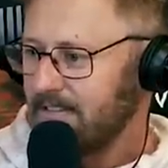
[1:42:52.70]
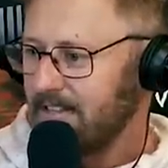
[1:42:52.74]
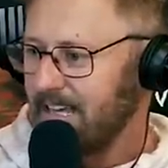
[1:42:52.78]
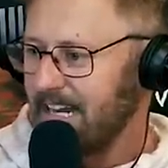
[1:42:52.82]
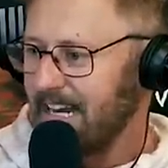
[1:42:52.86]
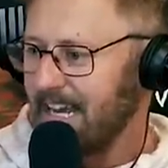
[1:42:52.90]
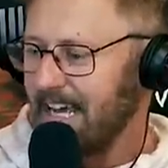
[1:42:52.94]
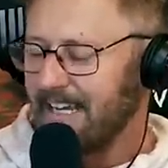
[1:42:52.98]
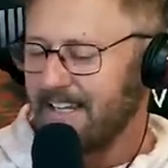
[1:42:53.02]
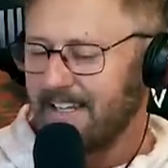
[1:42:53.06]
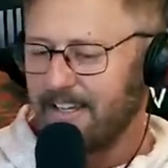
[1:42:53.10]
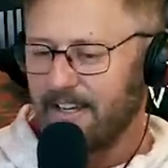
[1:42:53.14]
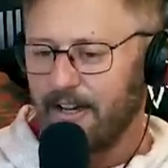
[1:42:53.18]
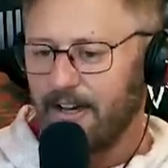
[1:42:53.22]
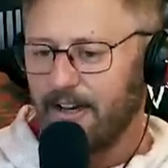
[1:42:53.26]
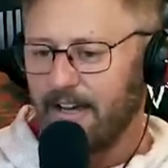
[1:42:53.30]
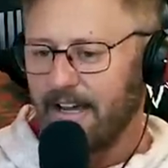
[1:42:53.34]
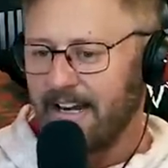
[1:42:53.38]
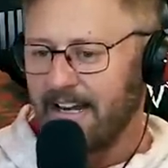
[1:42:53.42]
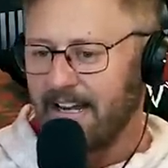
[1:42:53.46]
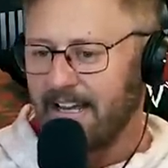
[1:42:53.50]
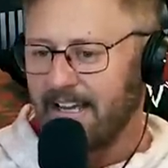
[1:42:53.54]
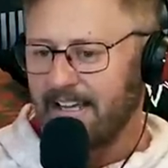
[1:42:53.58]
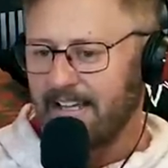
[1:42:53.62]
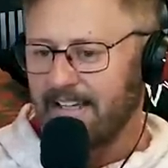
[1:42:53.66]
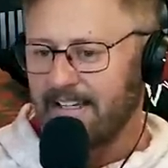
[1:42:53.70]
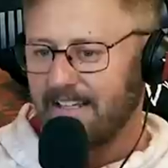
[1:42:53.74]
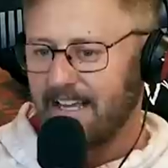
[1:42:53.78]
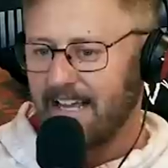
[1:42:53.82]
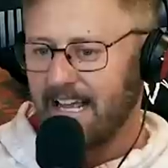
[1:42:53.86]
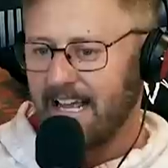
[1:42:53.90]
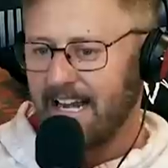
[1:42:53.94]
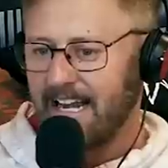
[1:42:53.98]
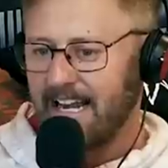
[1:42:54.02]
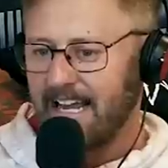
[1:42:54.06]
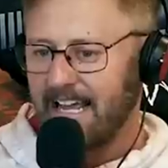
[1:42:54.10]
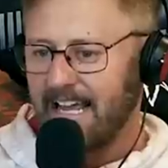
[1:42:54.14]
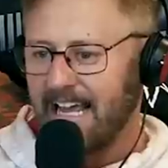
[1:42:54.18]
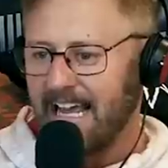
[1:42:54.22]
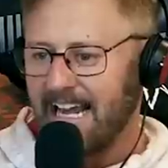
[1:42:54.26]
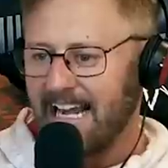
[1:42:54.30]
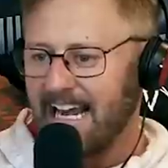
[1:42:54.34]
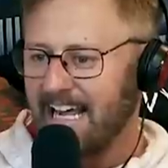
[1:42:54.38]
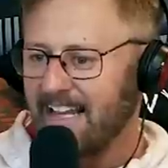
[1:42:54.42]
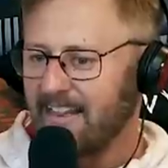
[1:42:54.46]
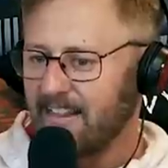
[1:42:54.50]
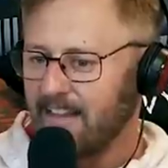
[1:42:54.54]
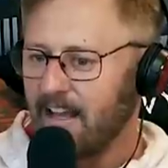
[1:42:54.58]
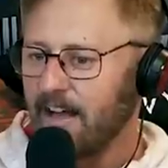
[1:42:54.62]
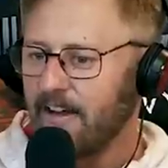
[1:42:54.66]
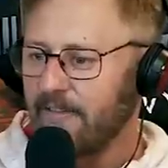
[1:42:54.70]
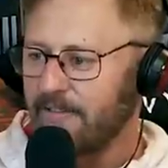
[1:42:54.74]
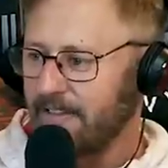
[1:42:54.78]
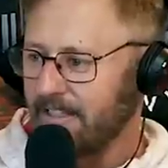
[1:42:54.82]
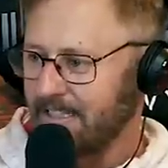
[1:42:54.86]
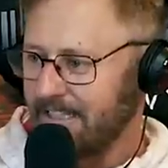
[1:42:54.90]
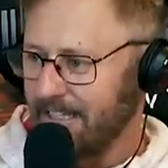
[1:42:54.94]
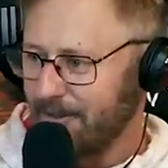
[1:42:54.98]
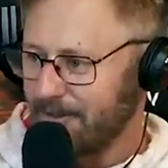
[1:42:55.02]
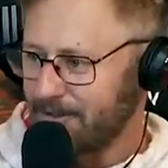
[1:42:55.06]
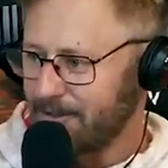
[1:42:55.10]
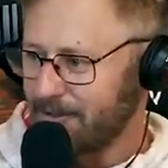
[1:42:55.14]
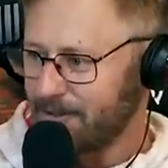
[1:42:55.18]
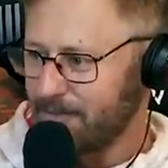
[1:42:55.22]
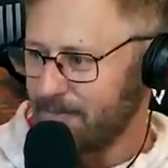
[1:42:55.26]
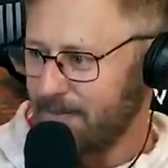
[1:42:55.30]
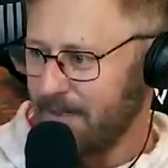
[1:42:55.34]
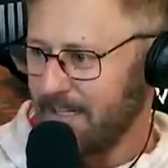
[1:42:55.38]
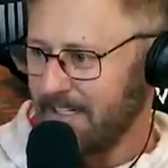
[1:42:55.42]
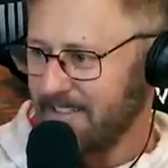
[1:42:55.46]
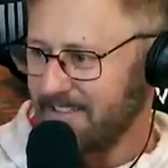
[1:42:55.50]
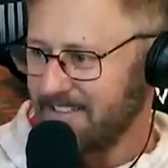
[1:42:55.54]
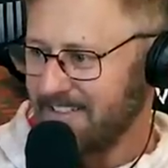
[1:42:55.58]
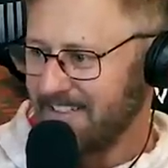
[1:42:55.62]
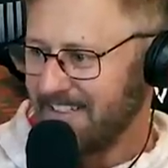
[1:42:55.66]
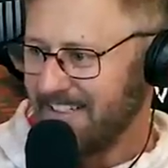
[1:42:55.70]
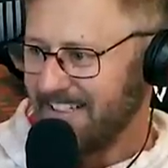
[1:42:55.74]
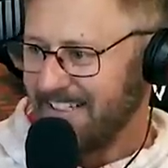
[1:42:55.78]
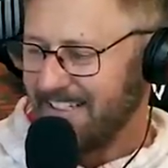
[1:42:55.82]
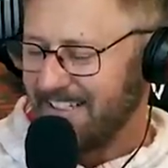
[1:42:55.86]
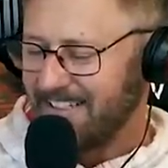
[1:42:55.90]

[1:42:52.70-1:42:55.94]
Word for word: And I go, and I love that that was her response.